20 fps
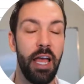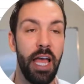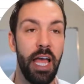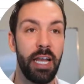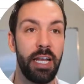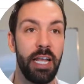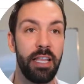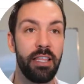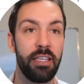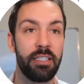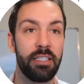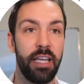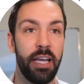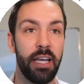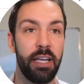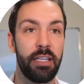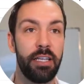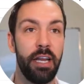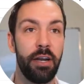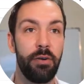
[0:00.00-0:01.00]
and at the
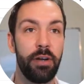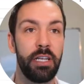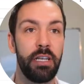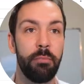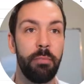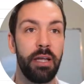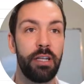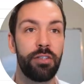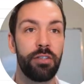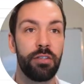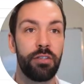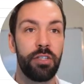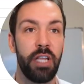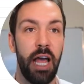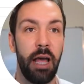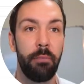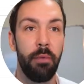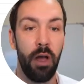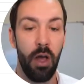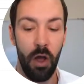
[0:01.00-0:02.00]
secondary dimensions
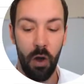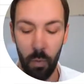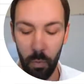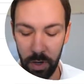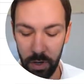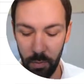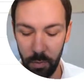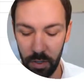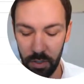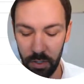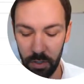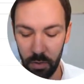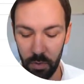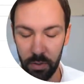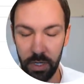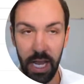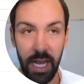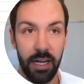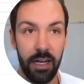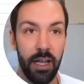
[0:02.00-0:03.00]
tab, we want to
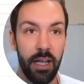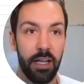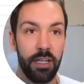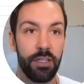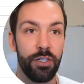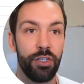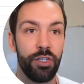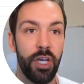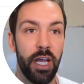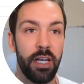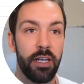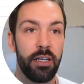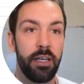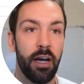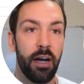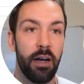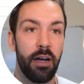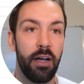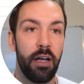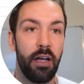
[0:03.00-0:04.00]
look at
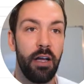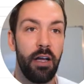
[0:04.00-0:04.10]
gender.